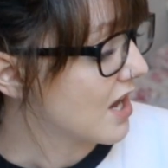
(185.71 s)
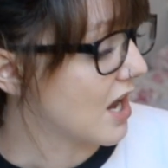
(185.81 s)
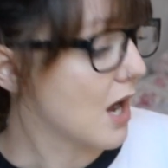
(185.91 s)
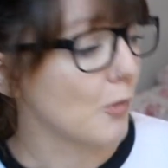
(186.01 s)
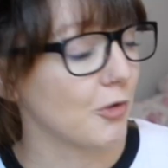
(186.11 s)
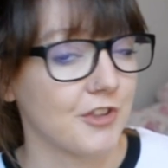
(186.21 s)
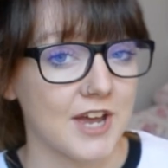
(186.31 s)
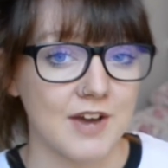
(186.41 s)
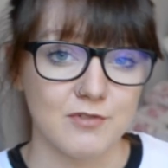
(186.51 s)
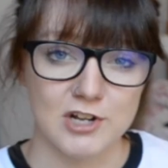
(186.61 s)
although they
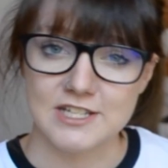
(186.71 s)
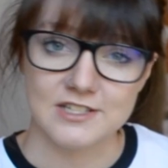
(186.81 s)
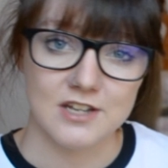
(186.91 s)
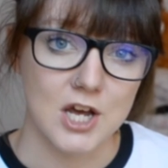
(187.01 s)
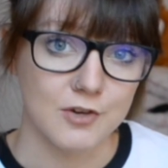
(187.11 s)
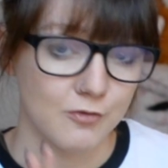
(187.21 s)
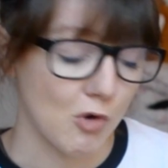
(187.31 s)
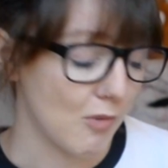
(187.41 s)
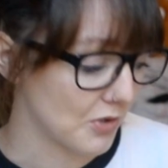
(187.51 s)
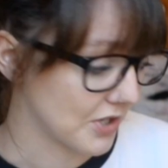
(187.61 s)
have released a
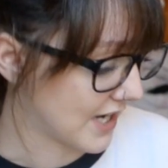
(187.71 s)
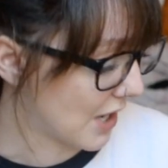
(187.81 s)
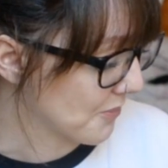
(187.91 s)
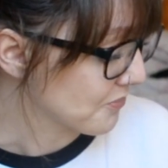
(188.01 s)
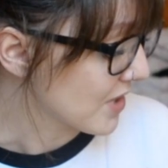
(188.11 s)
4-book now,